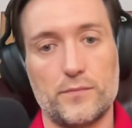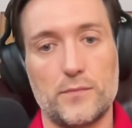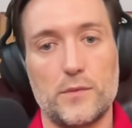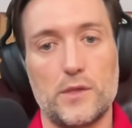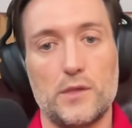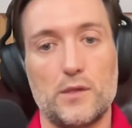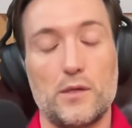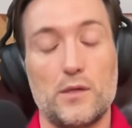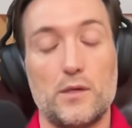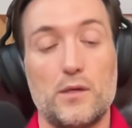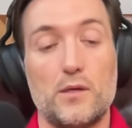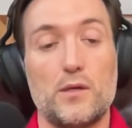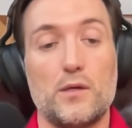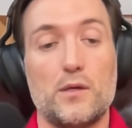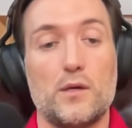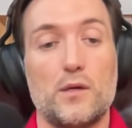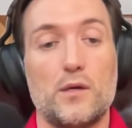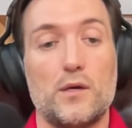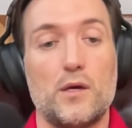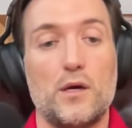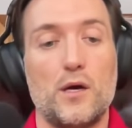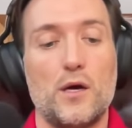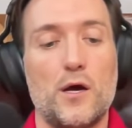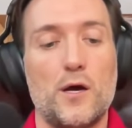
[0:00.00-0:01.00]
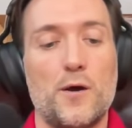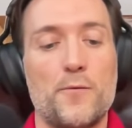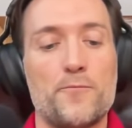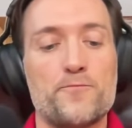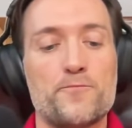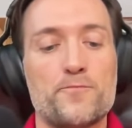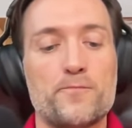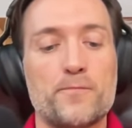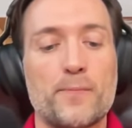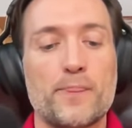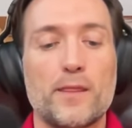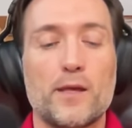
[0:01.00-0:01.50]
Mm-hmm. Um,
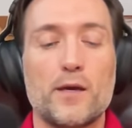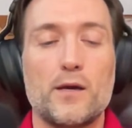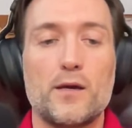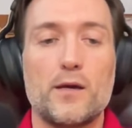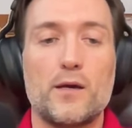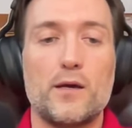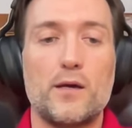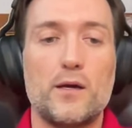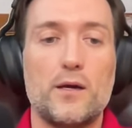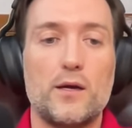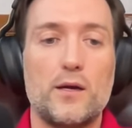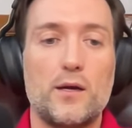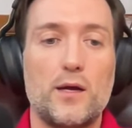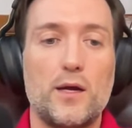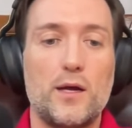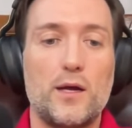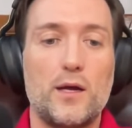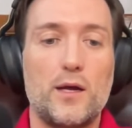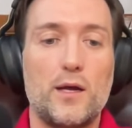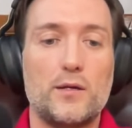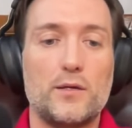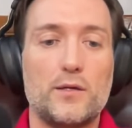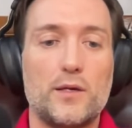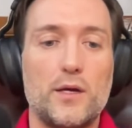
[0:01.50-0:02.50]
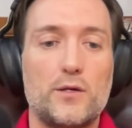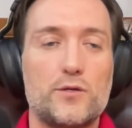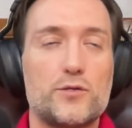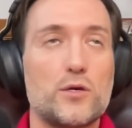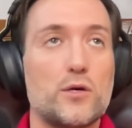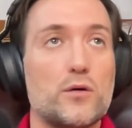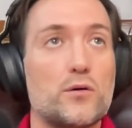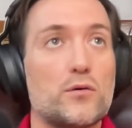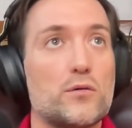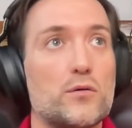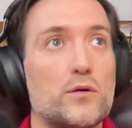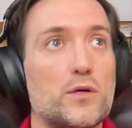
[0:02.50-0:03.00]
and, and, and,
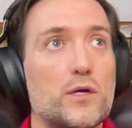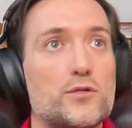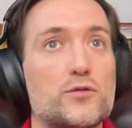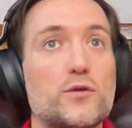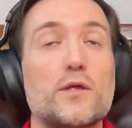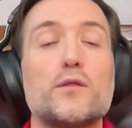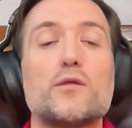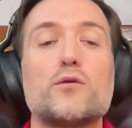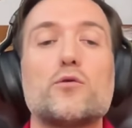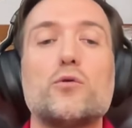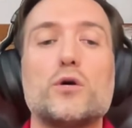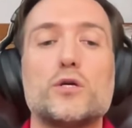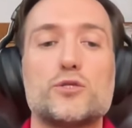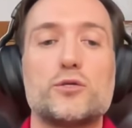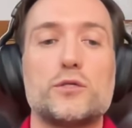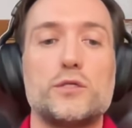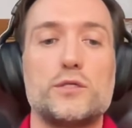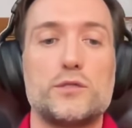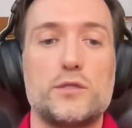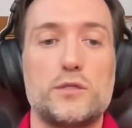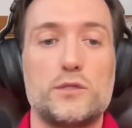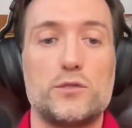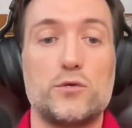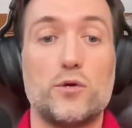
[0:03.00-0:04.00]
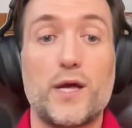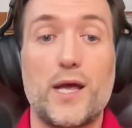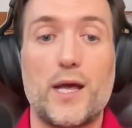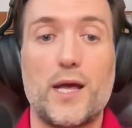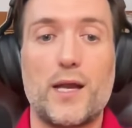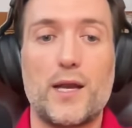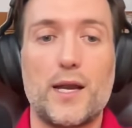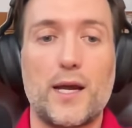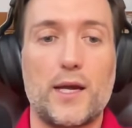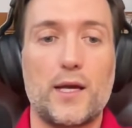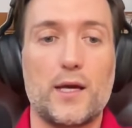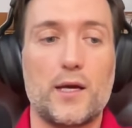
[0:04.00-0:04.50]
so and so then the question is is okay
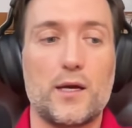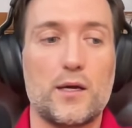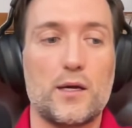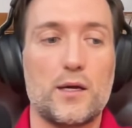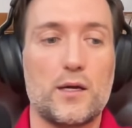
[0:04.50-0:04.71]
like